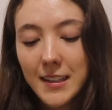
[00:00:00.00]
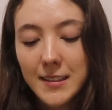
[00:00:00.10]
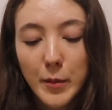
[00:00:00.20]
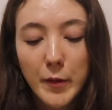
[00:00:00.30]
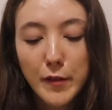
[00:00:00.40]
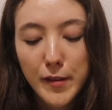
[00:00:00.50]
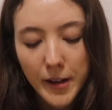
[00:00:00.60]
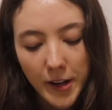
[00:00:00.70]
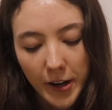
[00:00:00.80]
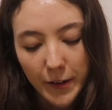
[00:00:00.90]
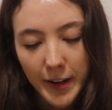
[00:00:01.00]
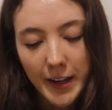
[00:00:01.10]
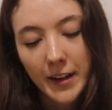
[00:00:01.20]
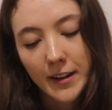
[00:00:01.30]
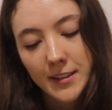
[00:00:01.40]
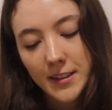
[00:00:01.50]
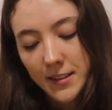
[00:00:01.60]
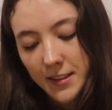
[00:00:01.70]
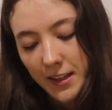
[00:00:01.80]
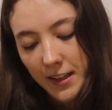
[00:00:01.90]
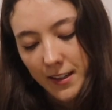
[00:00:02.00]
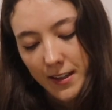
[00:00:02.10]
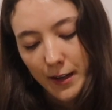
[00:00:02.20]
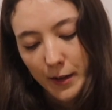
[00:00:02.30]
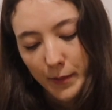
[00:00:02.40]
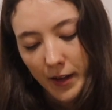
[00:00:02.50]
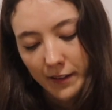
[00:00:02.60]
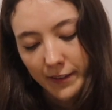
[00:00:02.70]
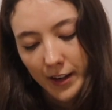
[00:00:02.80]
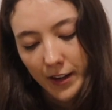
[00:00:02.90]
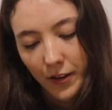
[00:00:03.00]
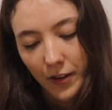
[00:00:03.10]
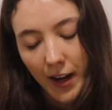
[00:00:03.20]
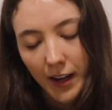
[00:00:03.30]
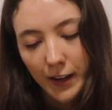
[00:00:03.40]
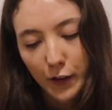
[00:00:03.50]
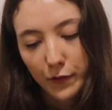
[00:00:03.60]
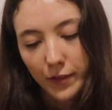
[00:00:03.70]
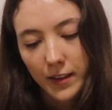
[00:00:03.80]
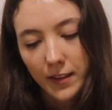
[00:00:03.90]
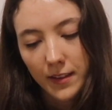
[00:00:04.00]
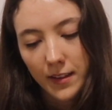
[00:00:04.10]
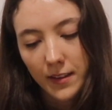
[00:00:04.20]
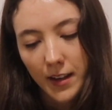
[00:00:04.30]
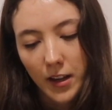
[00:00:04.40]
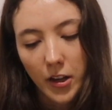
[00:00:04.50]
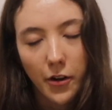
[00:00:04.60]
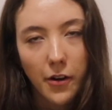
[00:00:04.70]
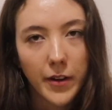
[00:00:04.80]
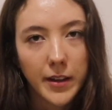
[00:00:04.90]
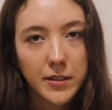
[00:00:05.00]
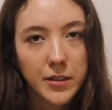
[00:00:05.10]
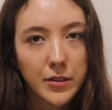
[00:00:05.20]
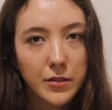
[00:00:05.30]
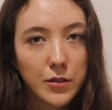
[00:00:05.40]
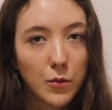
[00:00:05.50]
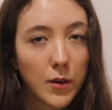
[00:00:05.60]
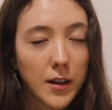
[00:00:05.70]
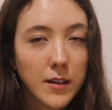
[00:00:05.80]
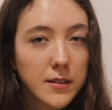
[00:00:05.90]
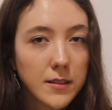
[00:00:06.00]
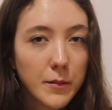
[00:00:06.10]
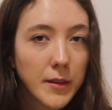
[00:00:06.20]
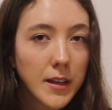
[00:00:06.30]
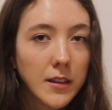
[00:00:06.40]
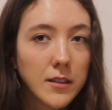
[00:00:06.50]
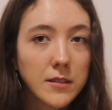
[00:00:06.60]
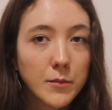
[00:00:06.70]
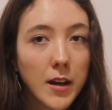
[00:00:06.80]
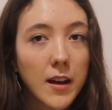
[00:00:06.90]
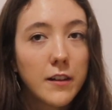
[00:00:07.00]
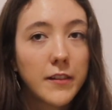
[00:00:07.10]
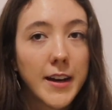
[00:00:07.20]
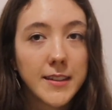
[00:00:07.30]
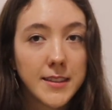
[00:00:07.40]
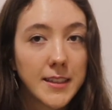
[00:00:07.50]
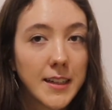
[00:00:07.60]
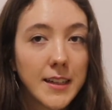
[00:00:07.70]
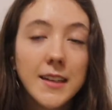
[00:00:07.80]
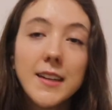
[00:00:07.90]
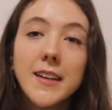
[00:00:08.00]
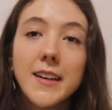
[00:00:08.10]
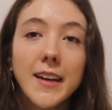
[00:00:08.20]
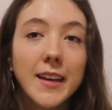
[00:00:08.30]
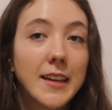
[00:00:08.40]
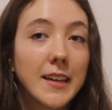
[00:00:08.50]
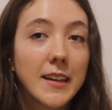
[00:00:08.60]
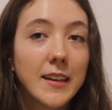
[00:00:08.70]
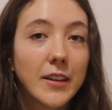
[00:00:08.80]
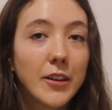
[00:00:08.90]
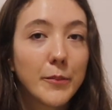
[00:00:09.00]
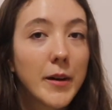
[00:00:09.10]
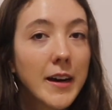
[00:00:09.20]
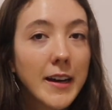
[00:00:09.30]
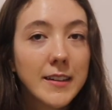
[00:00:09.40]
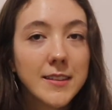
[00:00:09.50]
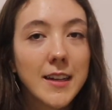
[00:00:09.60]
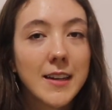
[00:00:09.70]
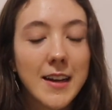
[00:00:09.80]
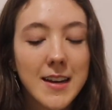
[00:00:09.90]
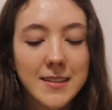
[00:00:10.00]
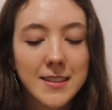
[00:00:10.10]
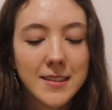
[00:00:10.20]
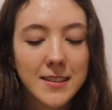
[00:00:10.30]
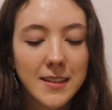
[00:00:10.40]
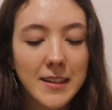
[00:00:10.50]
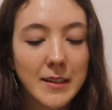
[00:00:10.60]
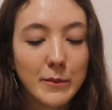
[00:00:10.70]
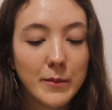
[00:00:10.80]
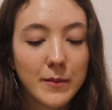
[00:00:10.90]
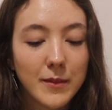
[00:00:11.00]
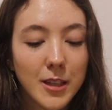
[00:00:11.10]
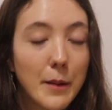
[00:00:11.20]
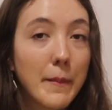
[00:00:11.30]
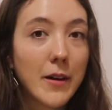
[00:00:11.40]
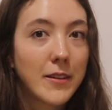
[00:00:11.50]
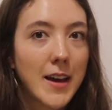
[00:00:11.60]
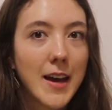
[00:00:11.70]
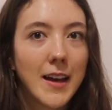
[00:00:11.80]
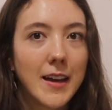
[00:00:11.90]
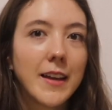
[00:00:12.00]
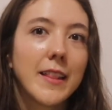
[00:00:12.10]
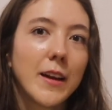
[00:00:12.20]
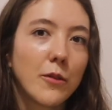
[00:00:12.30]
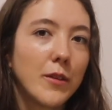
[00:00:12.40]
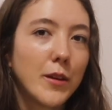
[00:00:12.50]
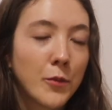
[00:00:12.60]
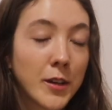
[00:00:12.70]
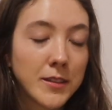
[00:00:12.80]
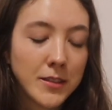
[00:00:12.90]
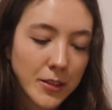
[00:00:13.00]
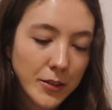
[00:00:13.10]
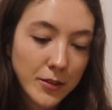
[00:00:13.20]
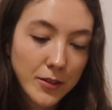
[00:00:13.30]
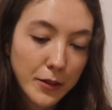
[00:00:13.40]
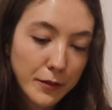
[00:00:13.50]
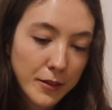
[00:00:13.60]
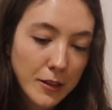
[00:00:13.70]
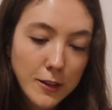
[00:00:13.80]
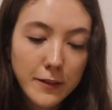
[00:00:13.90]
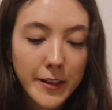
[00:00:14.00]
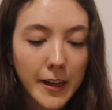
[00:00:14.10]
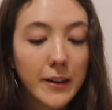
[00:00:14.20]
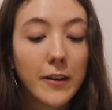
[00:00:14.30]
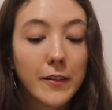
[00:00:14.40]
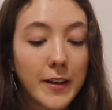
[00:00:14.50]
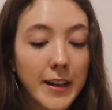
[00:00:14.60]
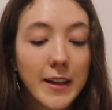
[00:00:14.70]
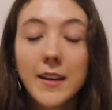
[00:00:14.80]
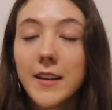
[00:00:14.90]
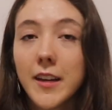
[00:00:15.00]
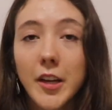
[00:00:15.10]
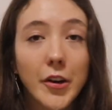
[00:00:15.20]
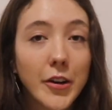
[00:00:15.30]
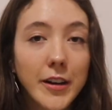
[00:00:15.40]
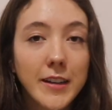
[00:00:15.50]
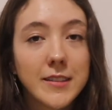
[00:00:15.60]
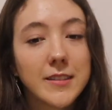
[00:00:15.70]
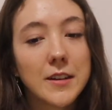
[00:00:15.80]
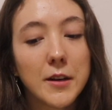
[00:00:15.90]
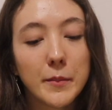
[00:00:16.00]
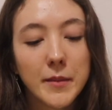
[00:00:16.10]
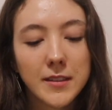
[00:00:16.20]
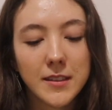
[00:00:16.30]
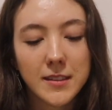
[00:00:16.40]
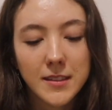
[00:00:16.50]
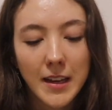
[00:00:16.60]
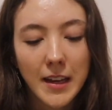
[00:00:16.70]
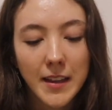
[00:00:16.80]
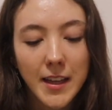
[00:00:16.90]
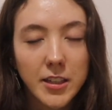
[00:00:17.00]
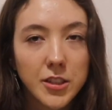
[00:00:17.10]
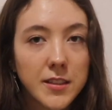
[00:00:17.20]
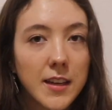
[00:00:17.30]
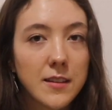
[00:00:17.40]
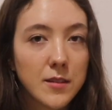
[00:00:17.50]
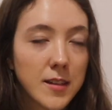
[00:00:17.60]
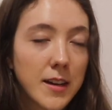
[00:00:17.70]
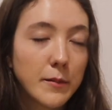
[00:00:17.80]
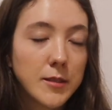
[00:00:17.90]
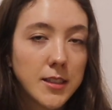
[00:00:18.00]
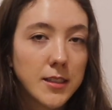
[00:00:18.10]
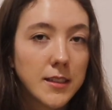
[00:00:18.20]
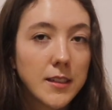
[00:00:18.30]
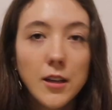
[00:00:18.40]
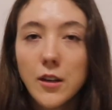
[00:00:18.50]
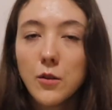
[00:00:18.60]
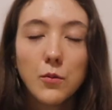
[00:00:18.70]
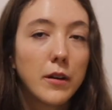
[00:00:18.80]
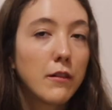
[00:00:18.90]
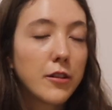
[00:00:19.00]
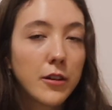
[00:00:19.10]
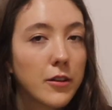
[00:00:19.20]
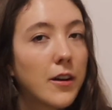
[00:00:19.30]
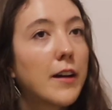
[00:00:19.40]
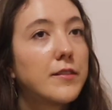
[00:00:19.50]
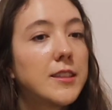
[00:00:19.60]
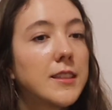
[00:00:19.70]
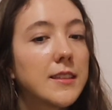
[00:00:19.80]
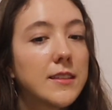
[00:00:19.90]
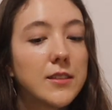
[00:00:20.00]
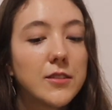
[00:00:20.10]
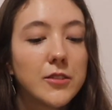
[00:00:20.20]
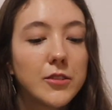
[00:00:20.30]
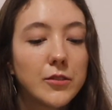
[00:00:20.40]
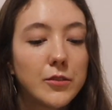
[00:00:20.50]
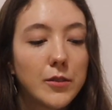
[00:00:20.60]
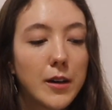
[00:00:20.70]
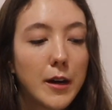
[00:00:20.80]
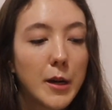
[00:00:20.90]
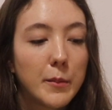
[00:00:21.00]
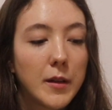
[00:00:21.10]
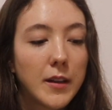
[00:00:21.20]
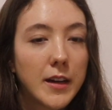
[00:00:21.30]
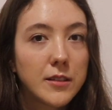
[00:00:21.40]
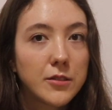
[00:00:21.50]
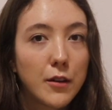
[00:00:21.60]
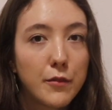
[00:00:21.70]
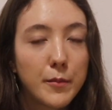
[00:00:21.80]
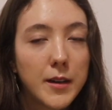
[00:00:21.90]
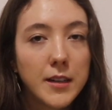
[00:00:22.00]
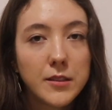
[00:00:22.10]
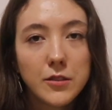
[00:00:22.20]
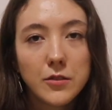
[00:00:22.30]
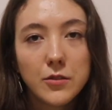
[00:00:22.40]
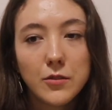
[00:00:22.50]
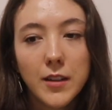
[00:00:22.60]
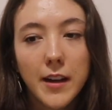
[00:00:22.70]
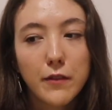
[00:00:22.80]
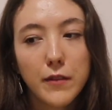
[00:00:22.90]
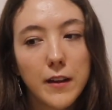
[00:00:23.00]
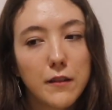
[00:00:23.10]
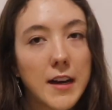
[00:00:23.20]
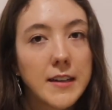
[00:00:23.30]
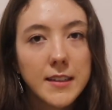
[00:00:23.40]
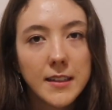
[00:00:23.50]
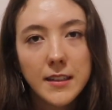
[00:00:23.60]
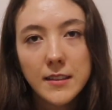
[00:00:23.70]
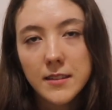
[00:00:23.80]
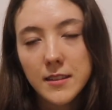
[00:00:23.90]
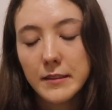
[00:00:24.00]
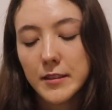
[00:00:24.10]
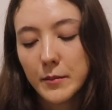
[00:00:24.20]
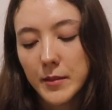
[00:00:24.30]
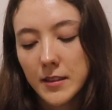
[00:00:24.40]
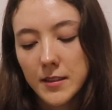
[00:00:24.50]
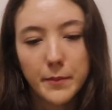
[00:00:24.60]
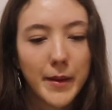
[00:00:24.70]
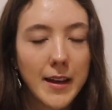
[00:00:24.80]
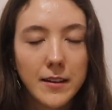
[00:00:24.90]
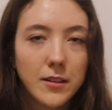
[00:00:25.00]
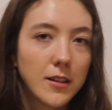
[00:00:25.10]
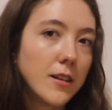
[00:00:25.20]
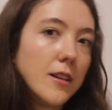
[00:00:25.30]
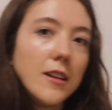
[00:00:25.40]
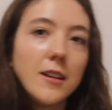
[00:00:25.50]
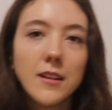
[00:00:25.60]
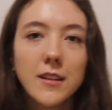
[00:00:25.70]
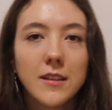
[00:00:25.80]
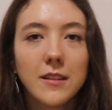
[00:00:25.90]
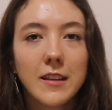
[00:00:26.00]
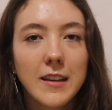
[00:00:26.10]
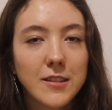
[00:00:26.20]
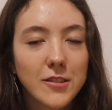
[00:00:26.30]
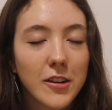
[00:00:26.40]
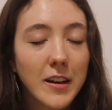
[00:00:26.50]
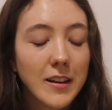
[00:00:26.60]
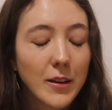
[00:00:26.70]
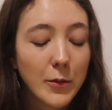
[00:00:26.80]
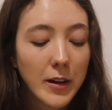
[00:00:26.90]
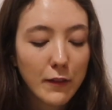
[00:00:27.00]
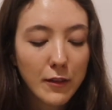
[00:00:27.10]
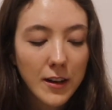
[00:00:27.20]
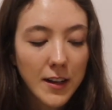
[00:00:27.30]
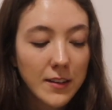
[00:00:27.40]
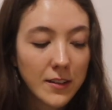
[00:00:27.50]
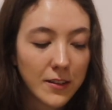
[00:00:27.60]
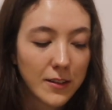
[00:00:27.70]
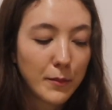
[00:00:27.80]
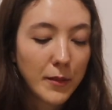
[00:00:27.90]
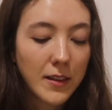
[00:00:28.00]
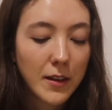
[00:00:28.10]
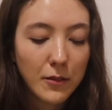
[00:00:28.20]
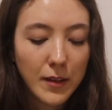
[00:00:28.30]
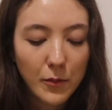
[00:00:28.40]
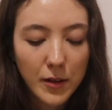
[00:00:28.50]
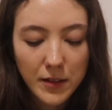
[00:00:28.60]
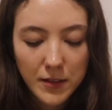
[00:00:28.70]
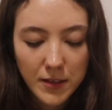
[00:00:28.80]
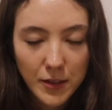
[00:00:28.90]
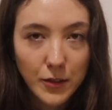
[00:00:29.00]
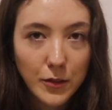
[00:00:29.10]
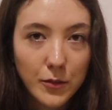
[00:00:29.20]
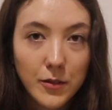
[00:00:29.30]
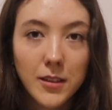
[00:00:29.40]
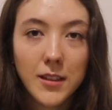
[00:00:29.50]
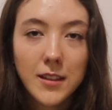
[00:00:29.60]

some of you that are already artistic um, and very creative, this is like a calling to you to work on something. There's some kind of idea in your mind that hasn't um, come out yet and it like really wants to. So for those of you that are already an artist, um, this is saying like just take some time to whatever your craft is to um, allow yourself a minute to like think of ideas of something to paint or a, like song idea, whatever, because there's something that really wants to